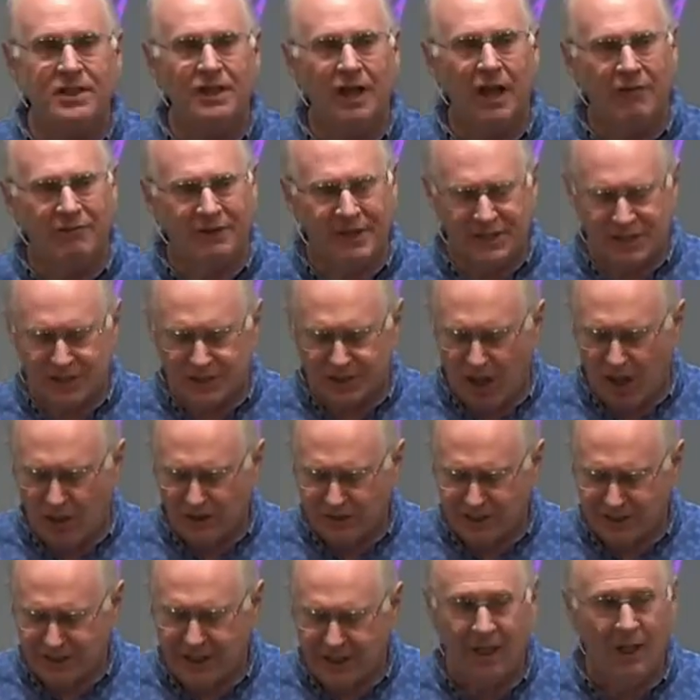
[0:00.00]
of
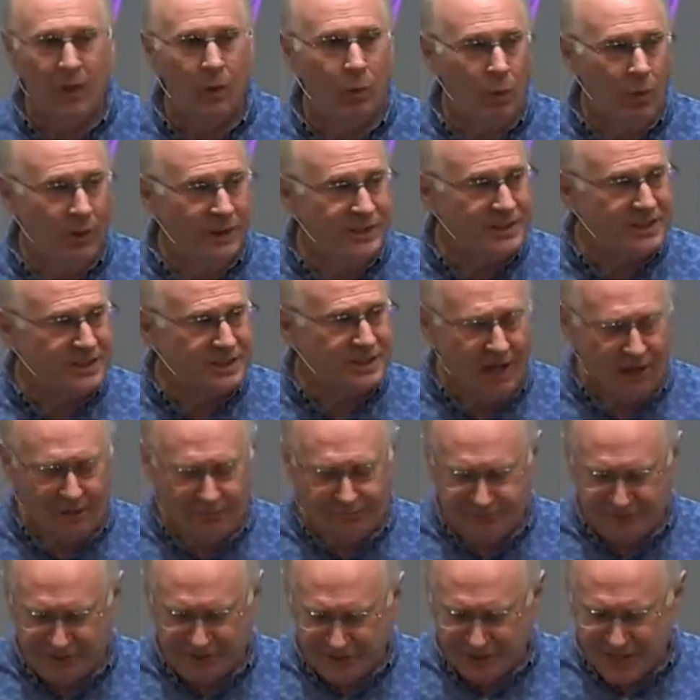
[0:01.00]
exalting
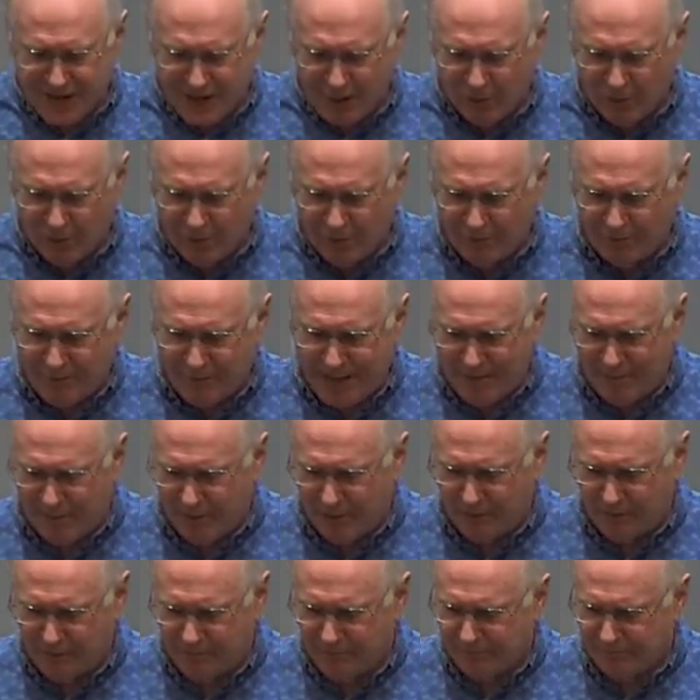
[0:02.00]
oneself, the Tower of
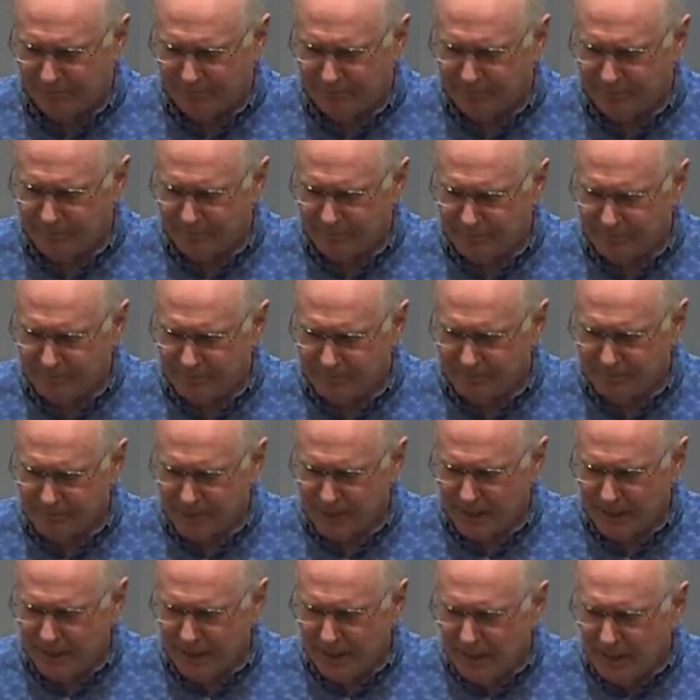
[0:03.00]
Babel.
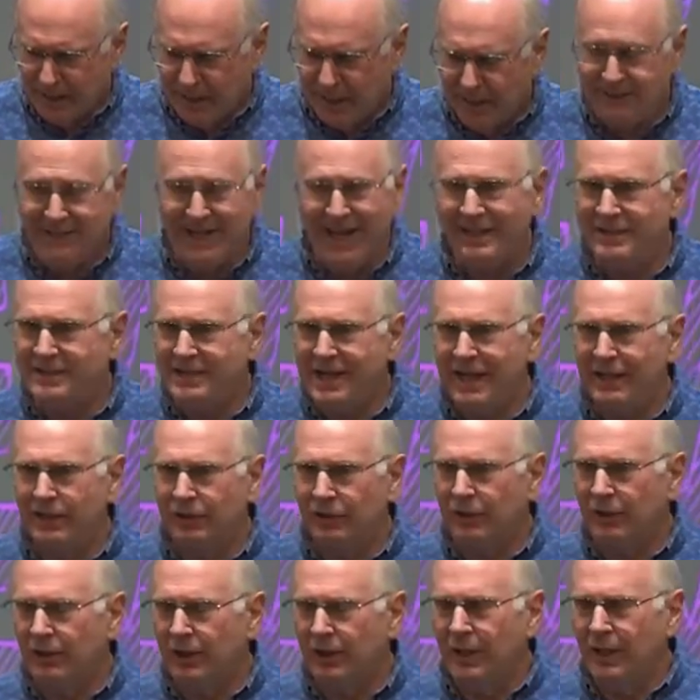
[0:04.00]
Dan
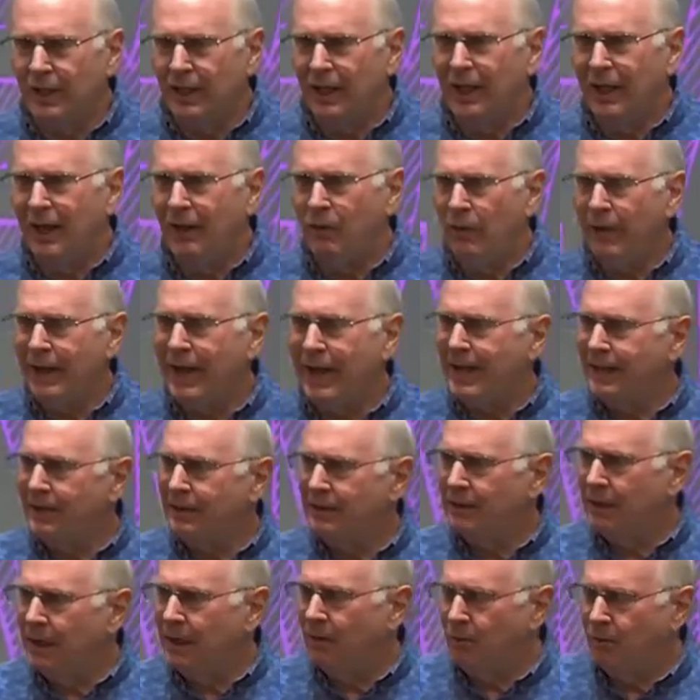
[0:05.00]
Taylor, when I
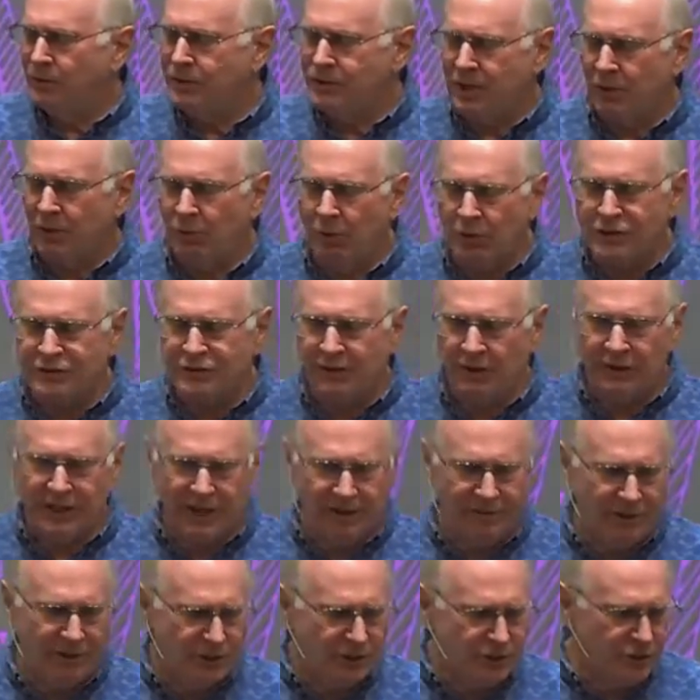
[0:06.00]
was at Roseville
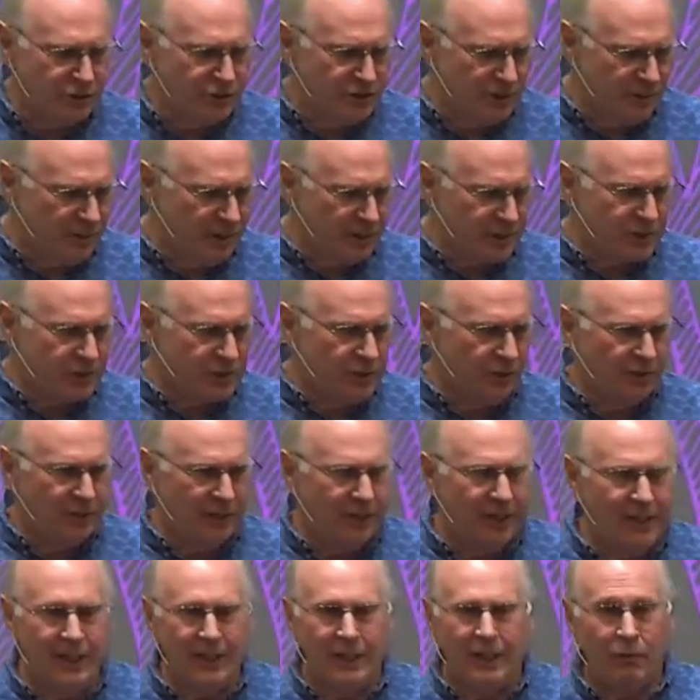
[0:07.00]
Covenant Church in Minnesota,
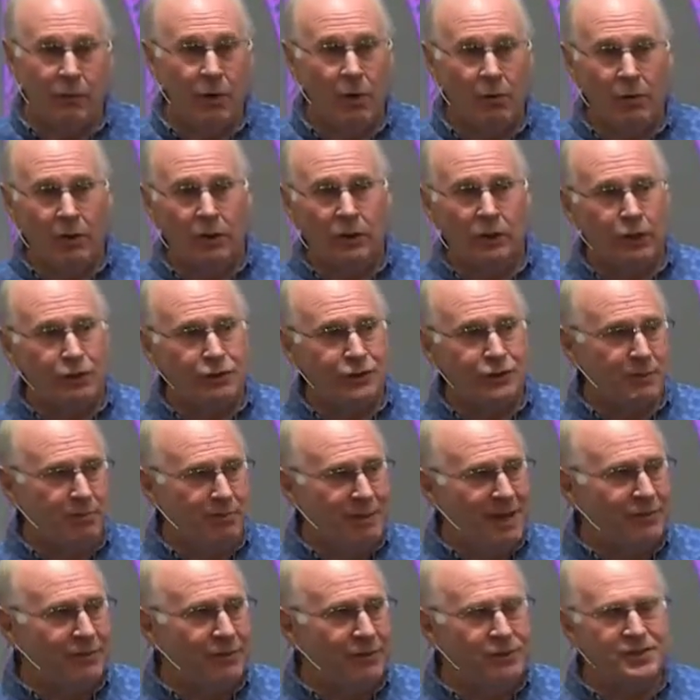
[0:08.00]
we were real close to
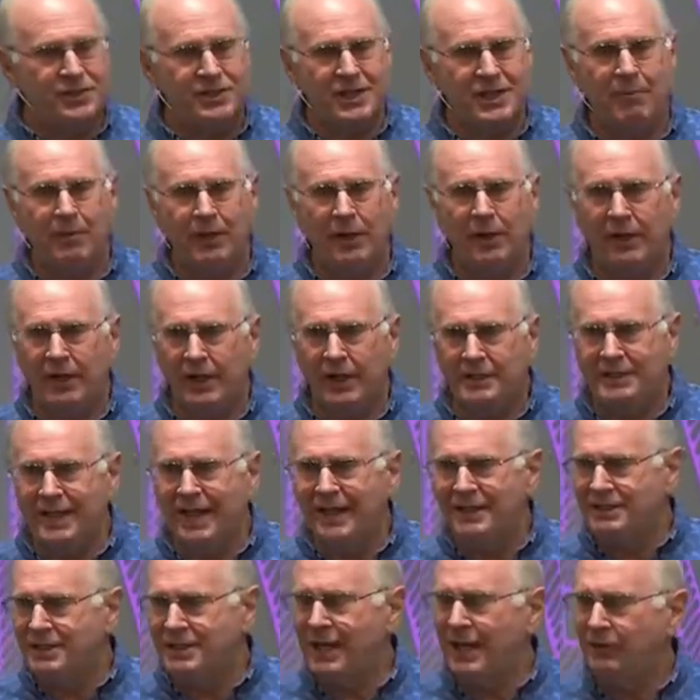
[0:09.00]
Bethel Seminary, and
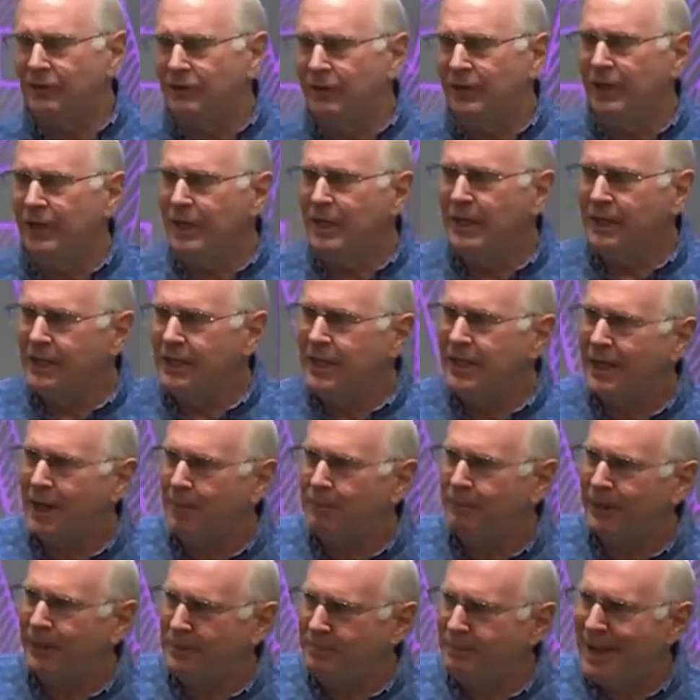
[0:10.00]
Dan Taylor, he and I
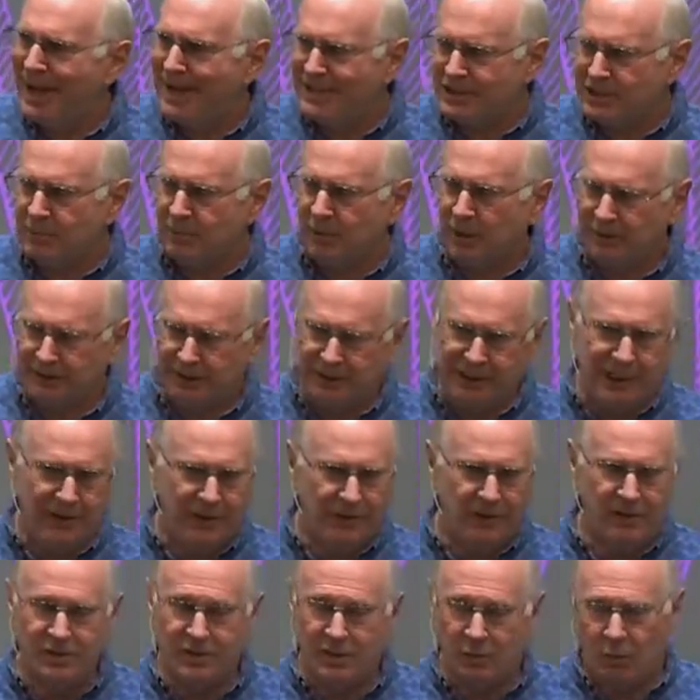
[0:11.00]
played basketball
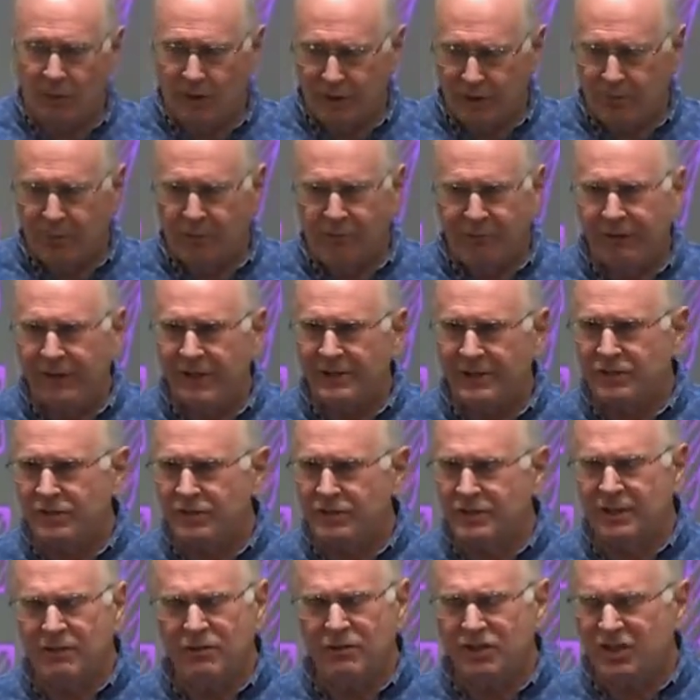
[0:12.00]
together. He's one of the
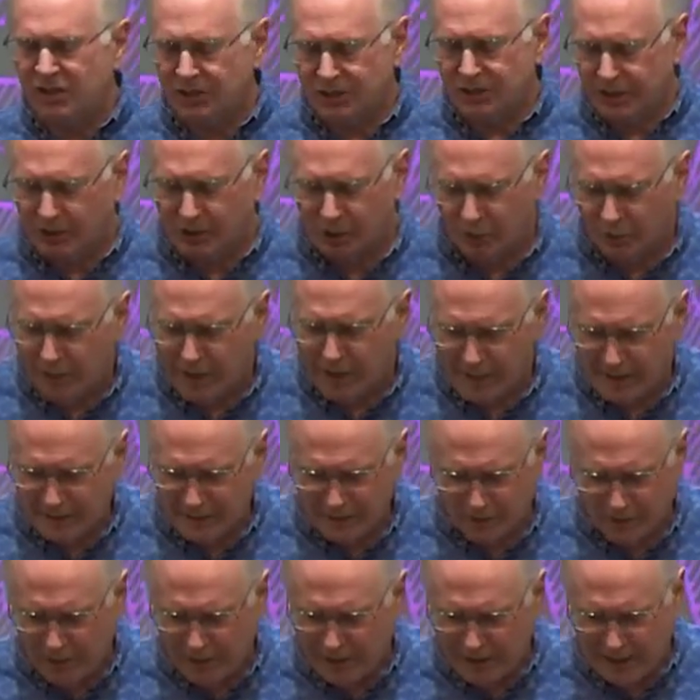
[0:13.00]
professors. He was just a great,
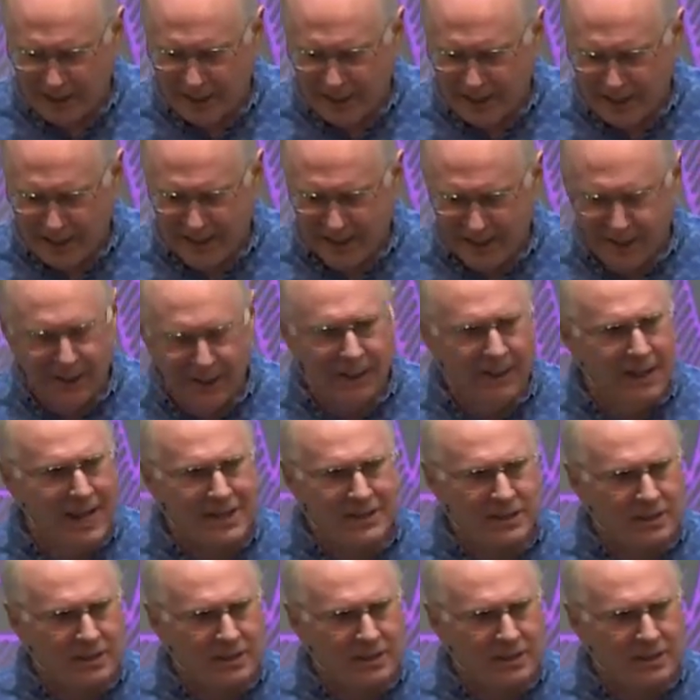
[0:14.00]
great guy. Has